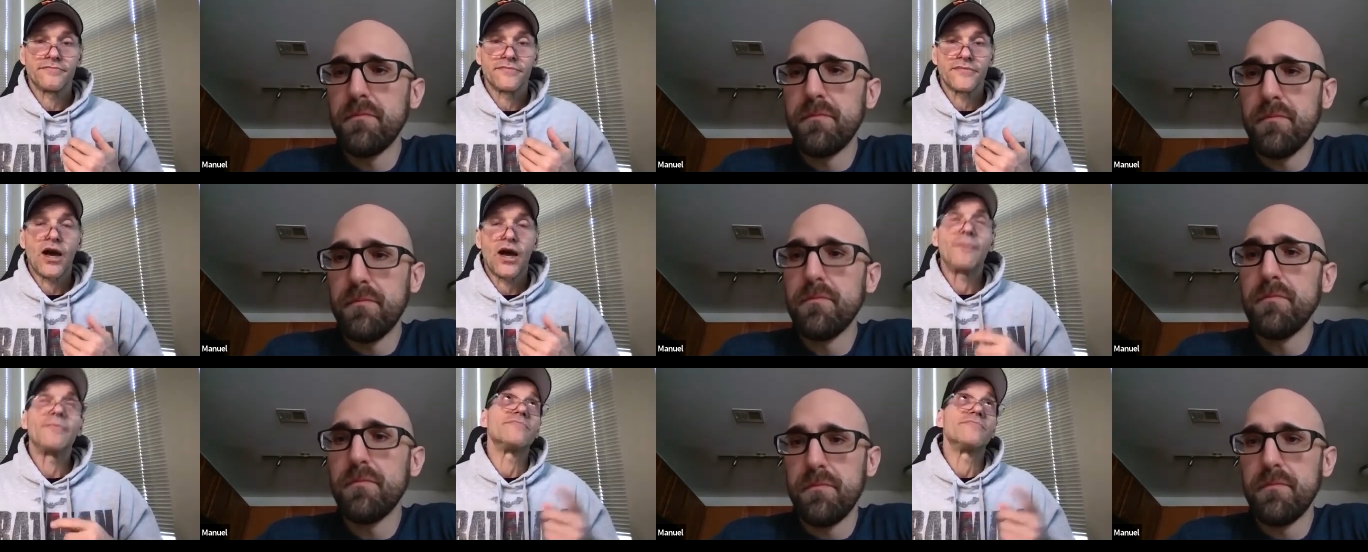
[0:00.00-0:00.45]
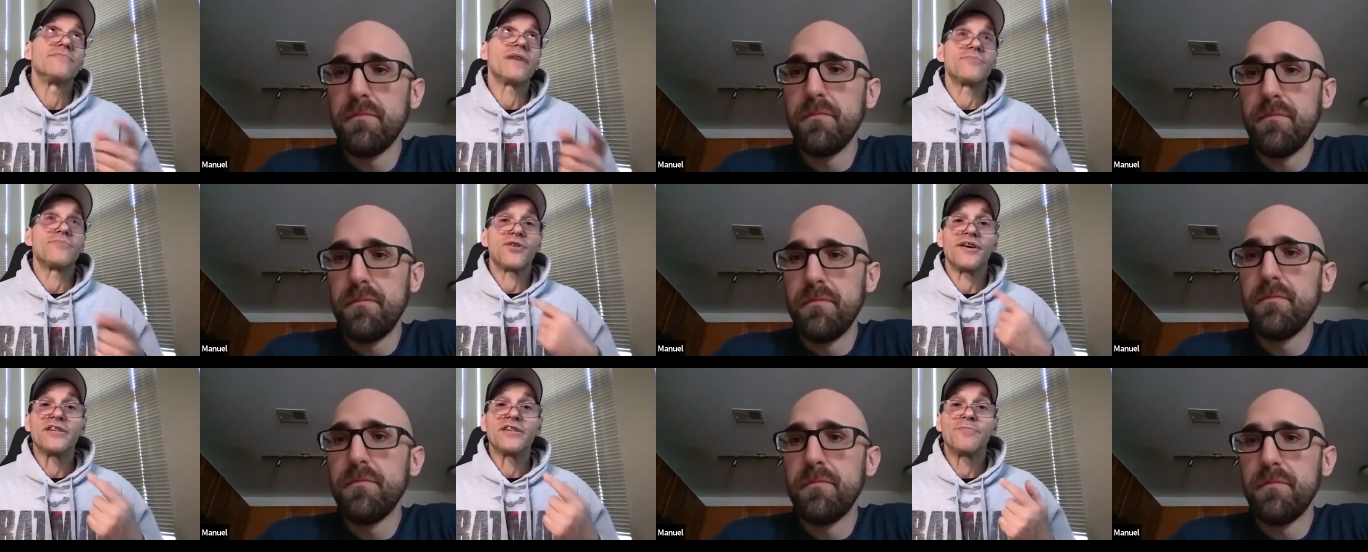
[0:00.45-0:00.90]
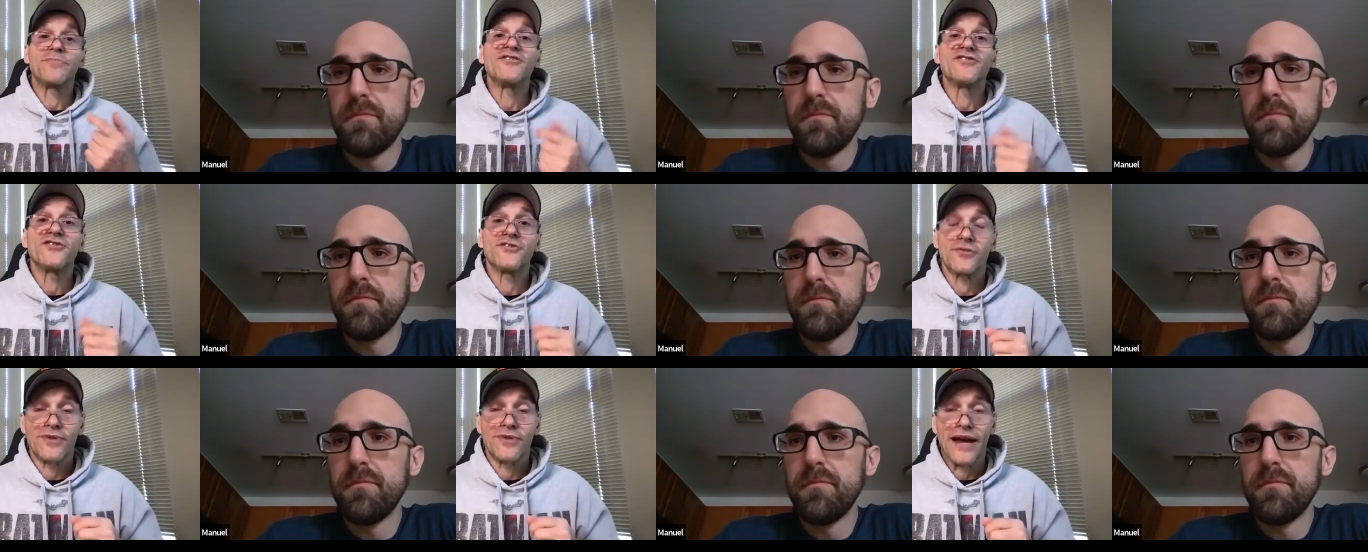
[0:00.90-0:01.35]
Speaker 1: I mean, I'm sorry, he spins to
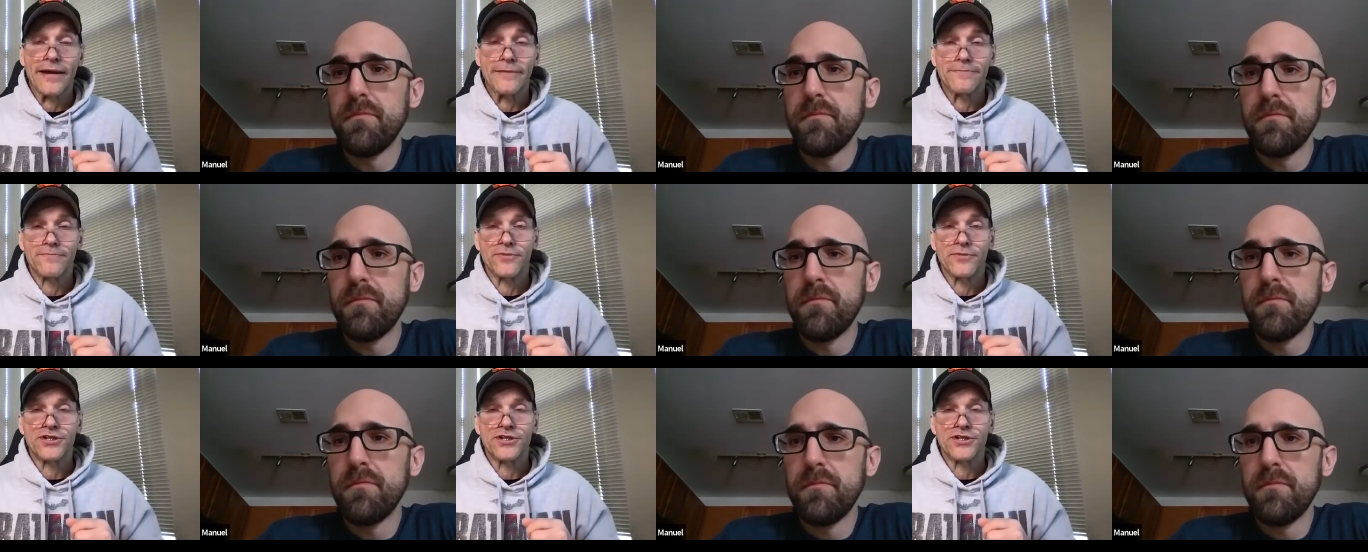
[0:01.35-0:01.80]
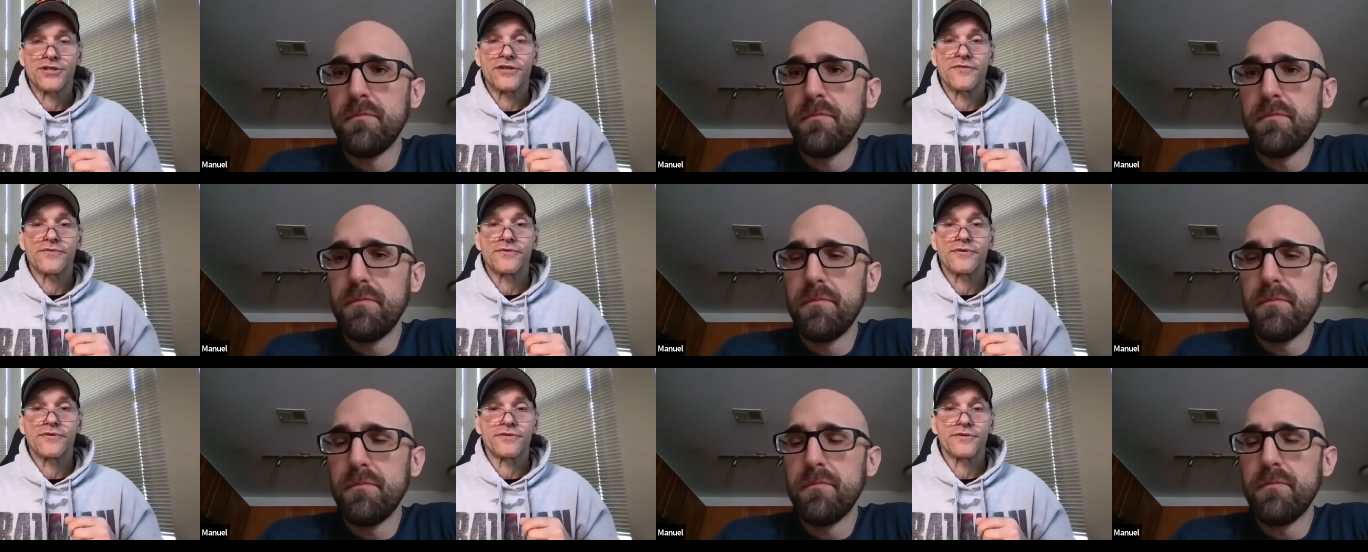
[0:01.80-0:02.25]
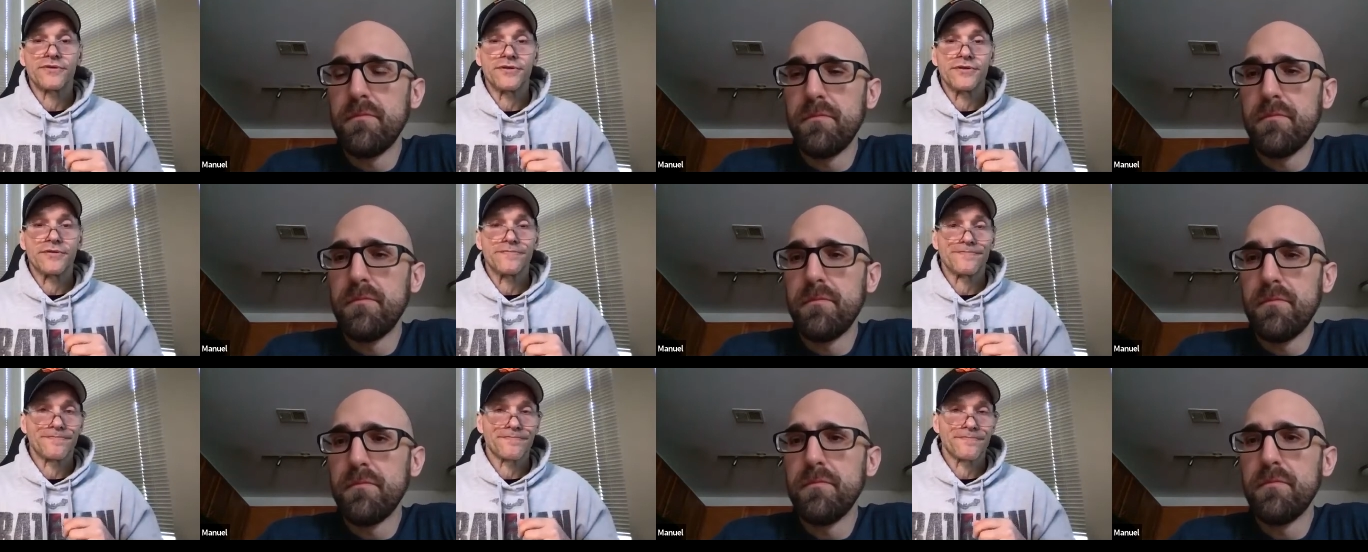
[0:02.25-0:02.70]
the right, which is difficult to do.
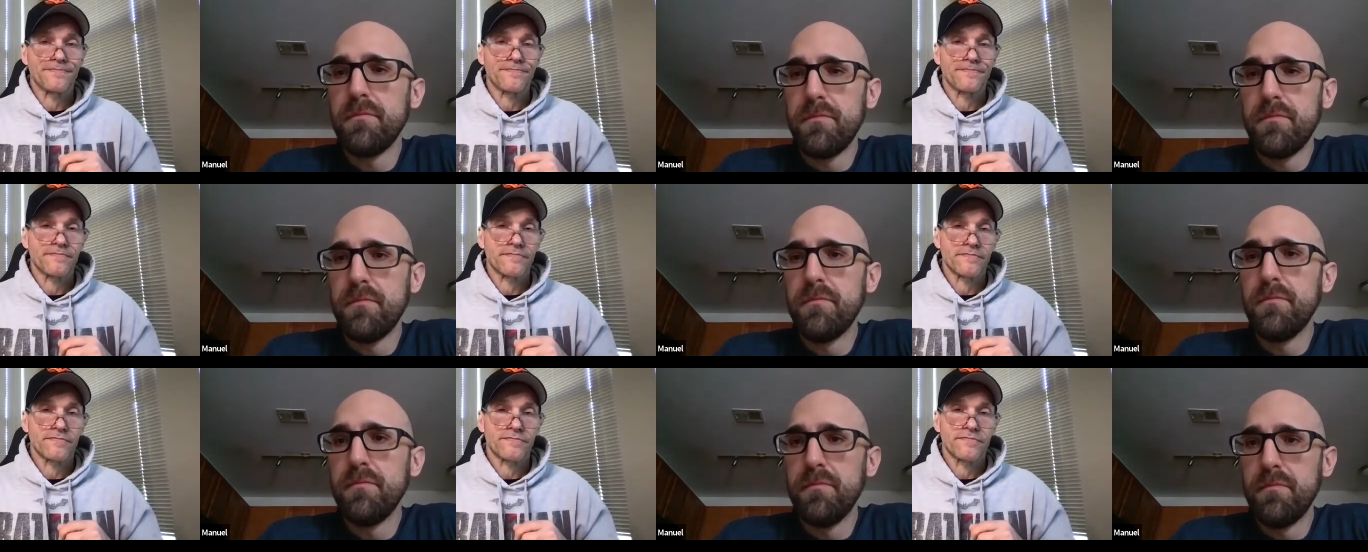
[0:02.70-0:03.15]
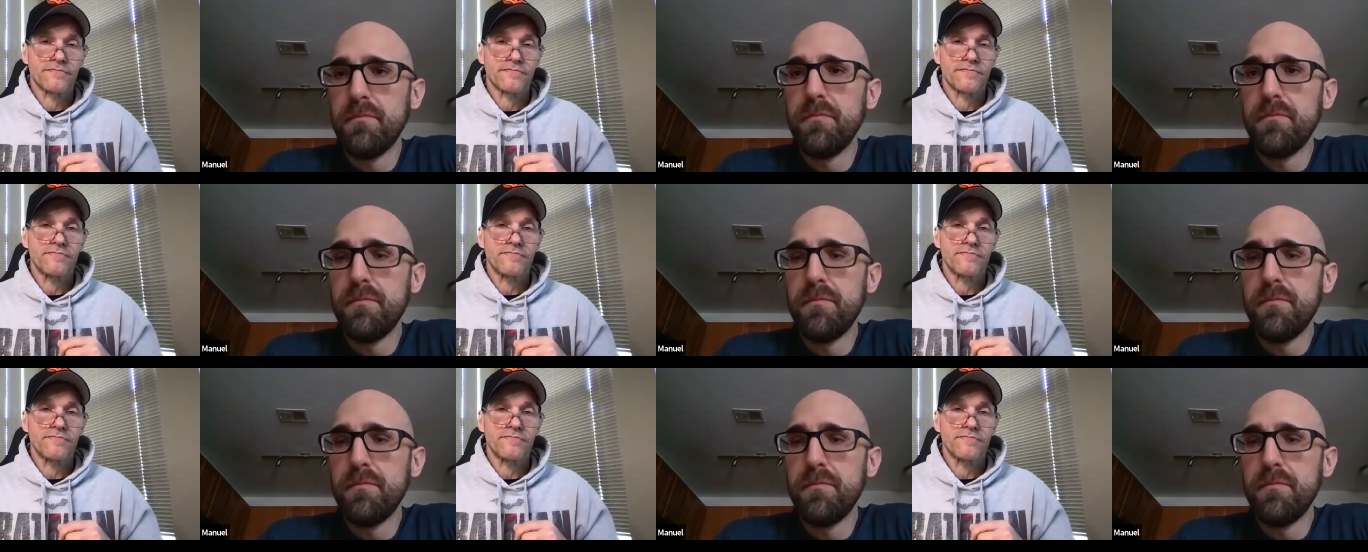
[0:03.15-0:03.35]
Mm-hmm.